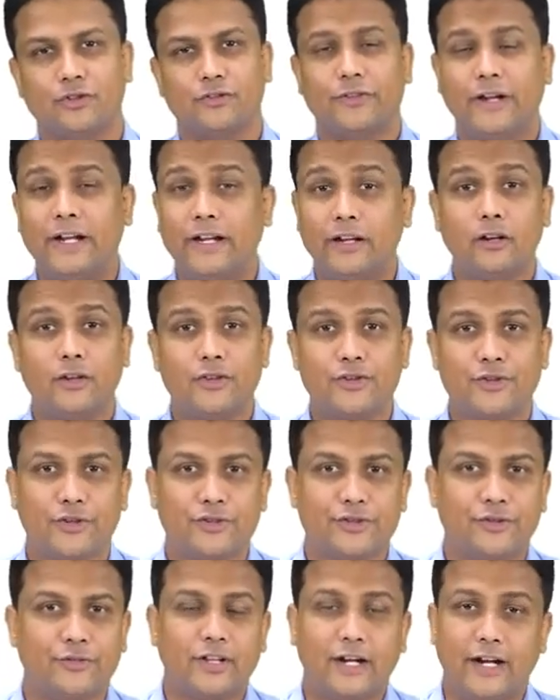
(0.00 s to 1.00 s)
internal
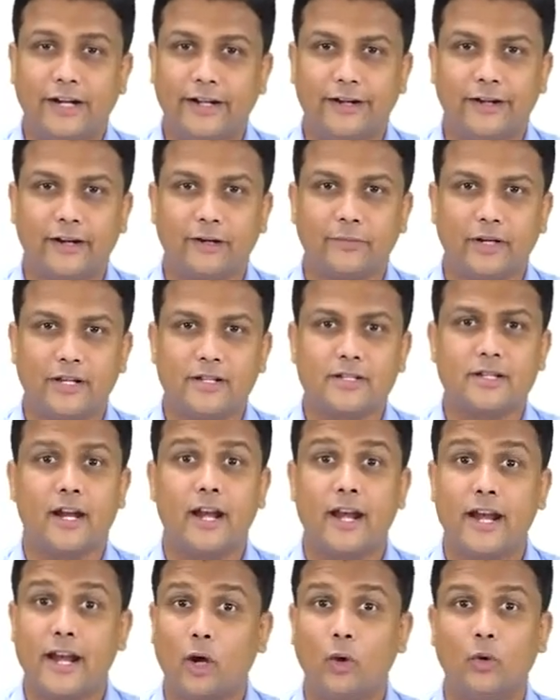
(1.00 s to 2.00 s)
structure of the right atrium, guys,
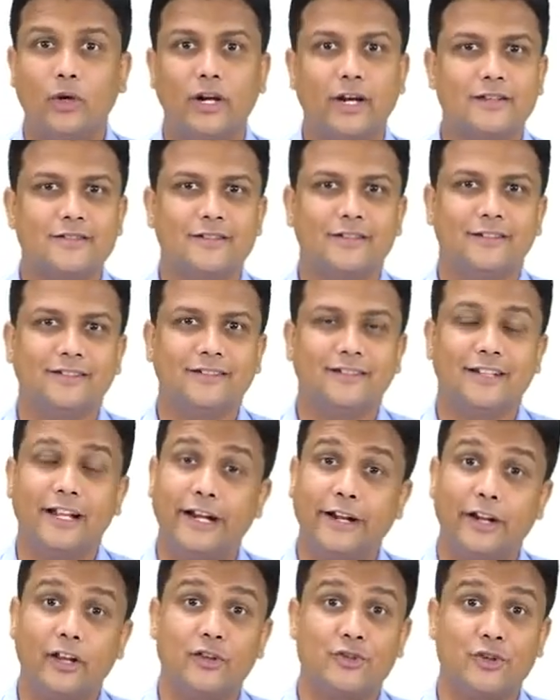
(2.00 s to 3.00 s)
now let us learn the
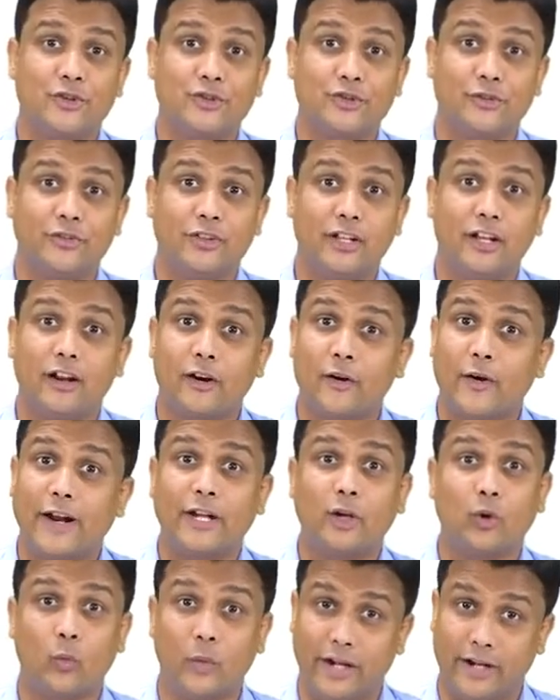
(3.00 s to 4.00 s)
internal structure of the right
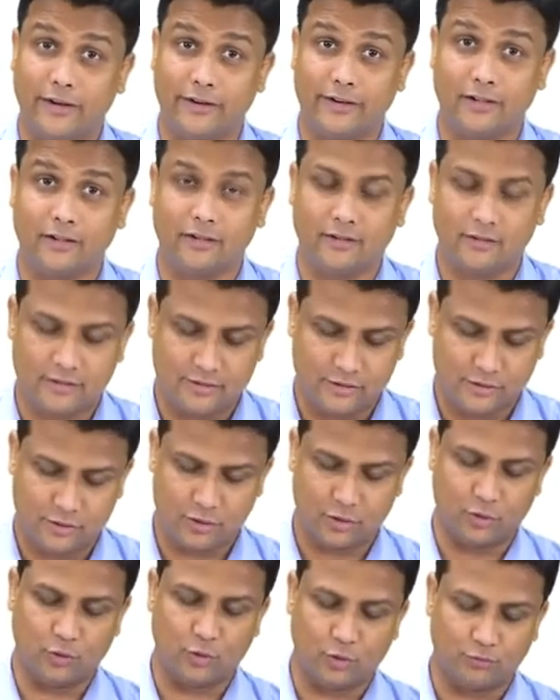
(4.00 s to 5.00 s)
ventricle.
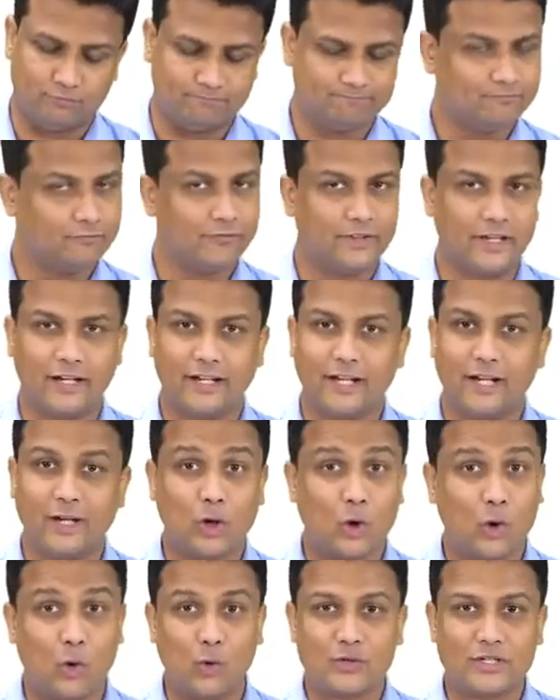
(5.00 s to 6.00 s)
So we are again
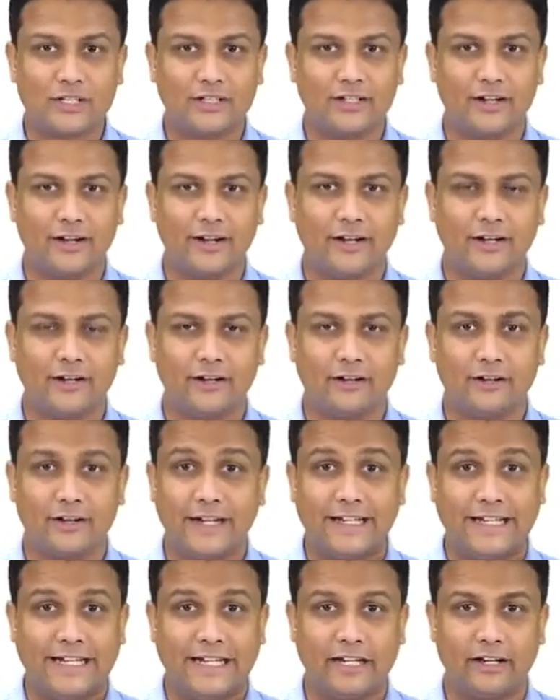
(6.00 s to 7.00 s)
closing the
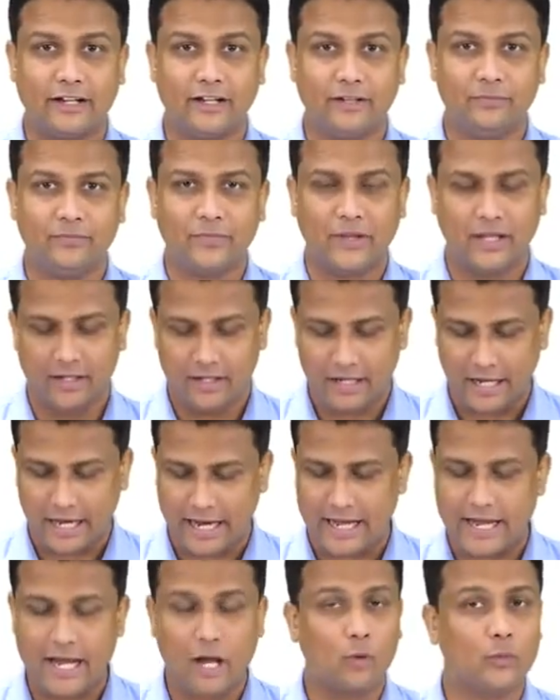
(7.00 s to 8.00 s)
right atrium,
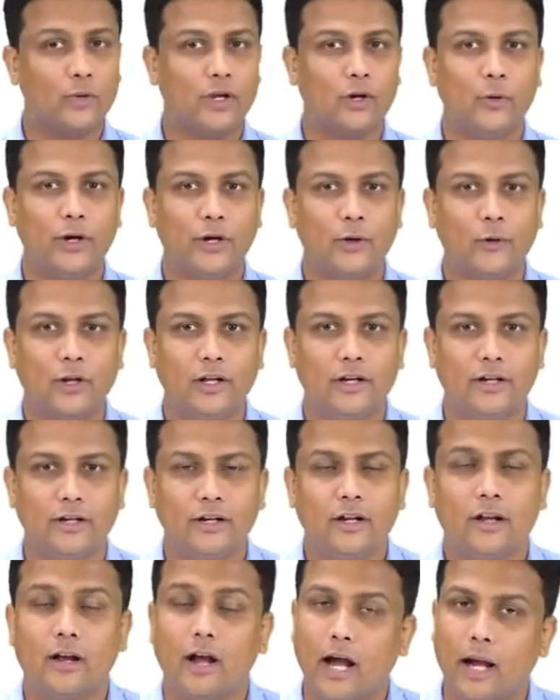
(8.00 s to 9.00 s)
and now we are going to learn
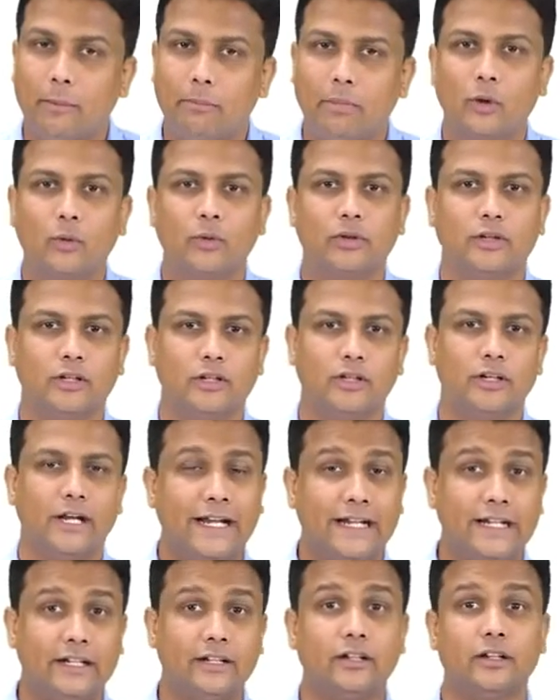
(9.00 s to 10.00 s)
about the
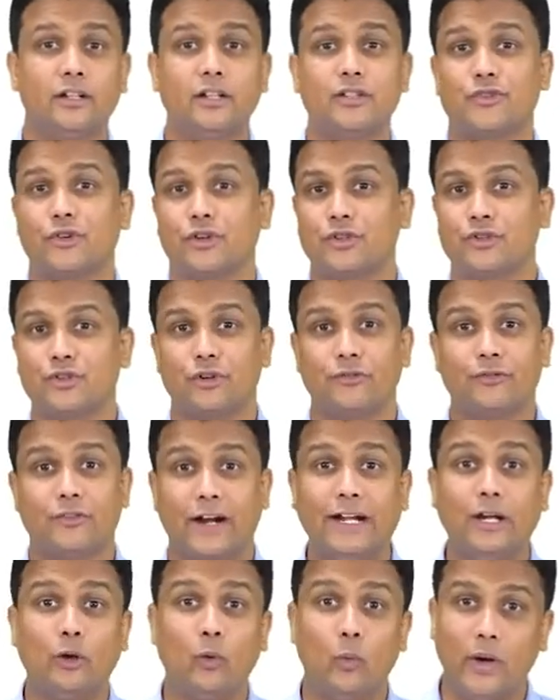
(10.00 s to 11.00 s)
internal structure of
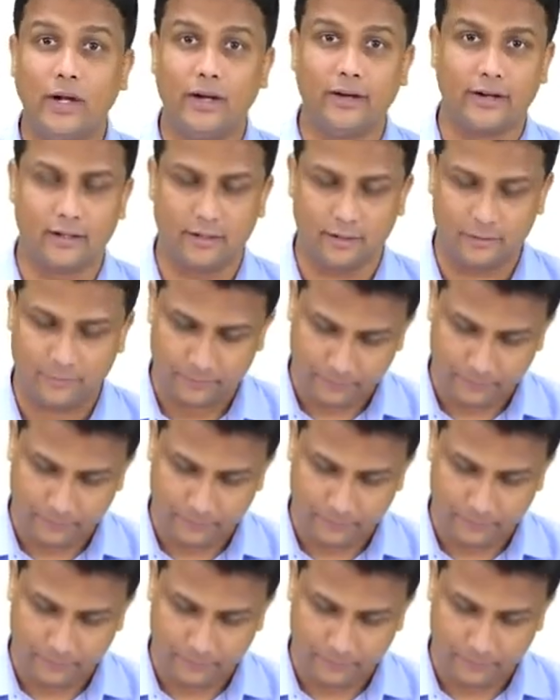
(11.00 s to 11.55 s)
right ventricle.